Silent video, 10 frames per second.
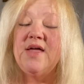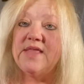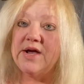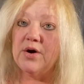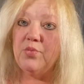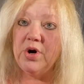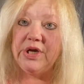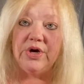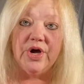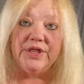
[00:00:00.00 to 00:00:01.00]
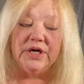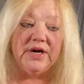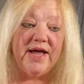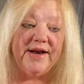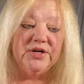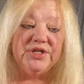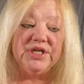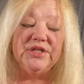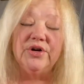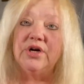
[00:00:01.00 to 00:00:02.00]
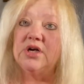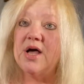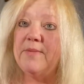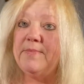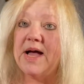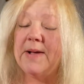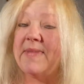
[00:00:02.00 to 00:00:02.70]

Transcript: They are working on their energy. They're going to come back,